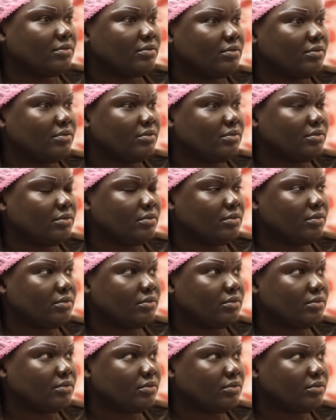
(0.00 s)

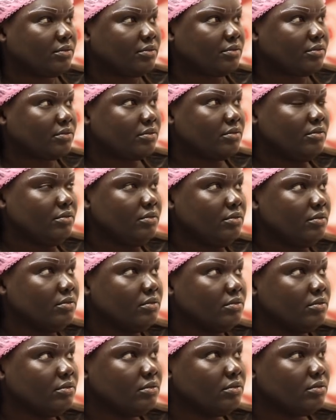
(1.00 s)

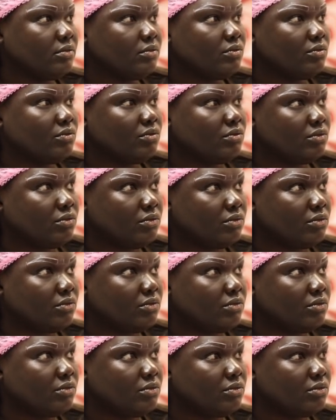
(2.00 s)

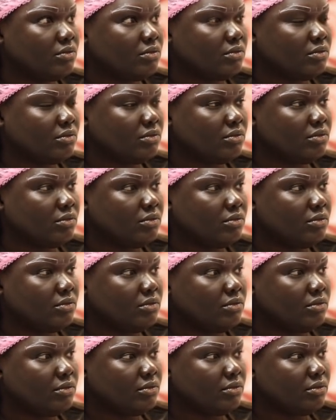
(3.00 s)

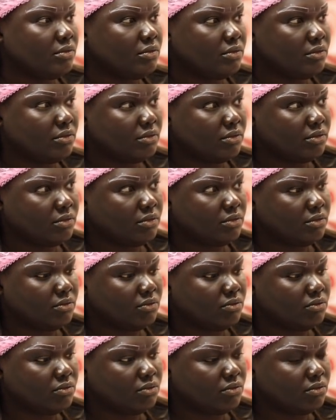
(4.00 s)

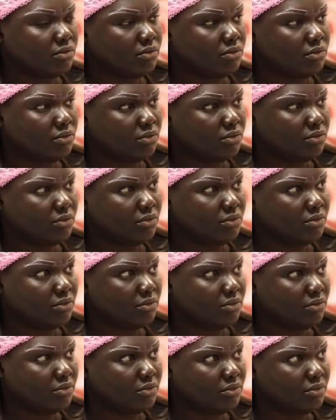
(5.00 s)

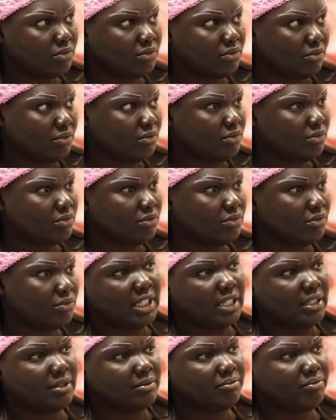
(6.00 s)

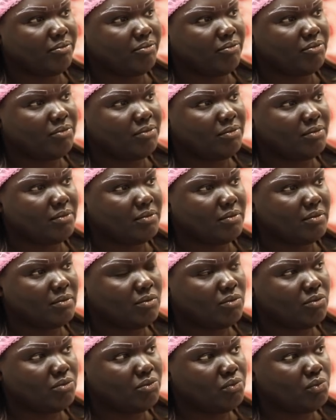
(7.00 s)
This person isn't speaking.